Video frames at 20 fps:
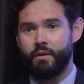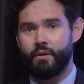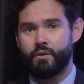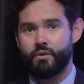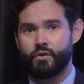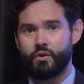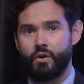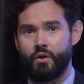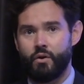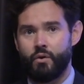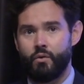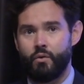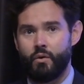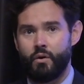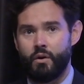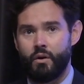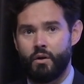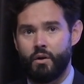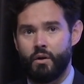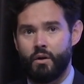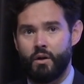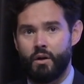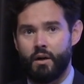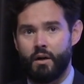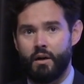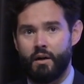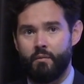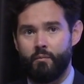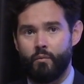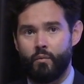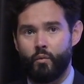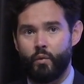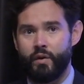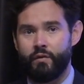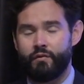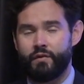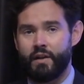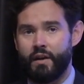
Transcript: So um, we've,